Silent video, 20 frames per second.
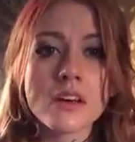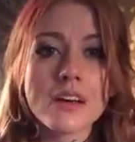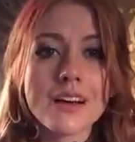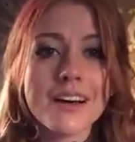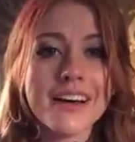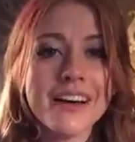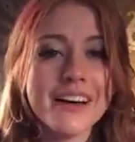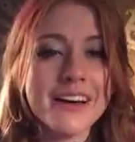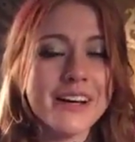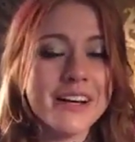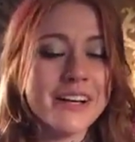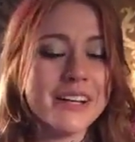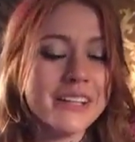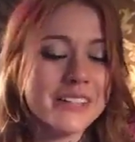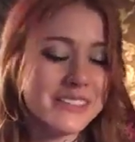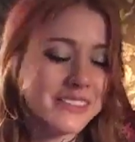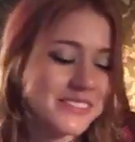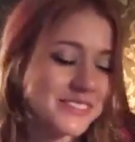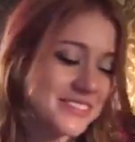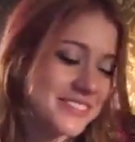
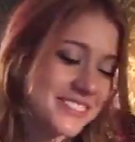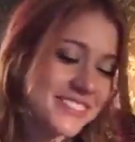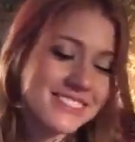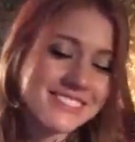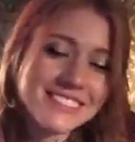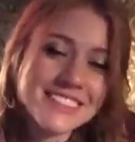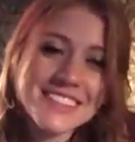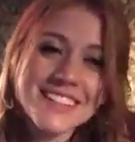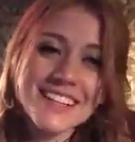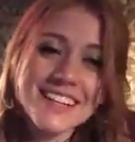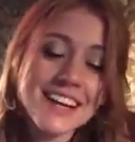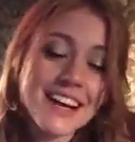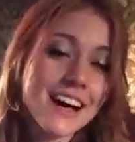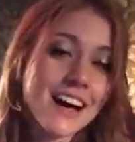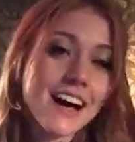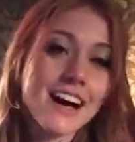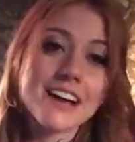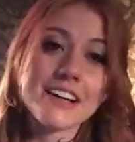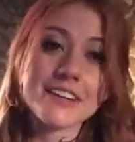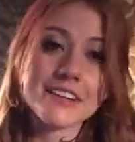I
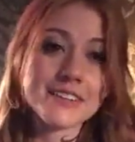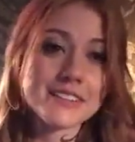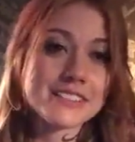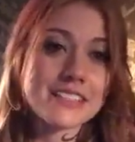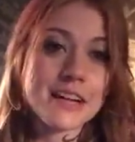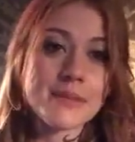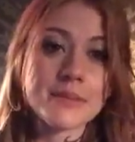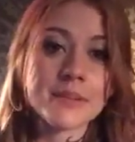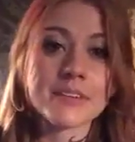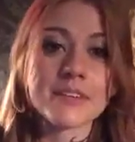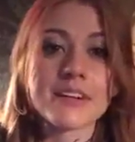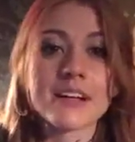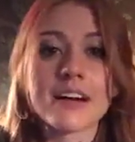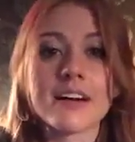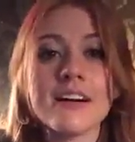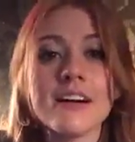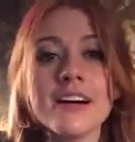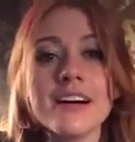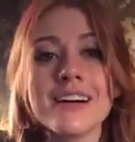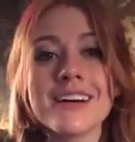don't know what's happening right now.
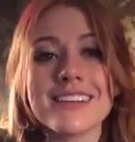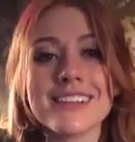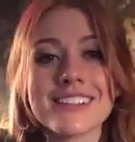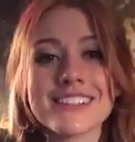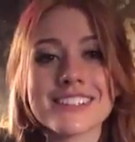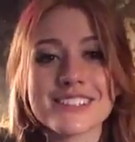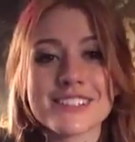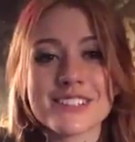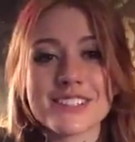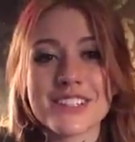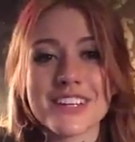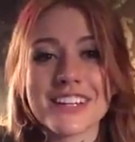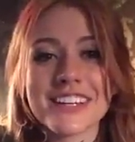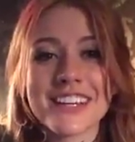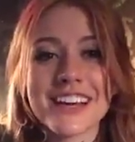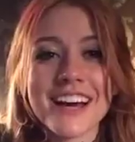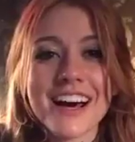This is good.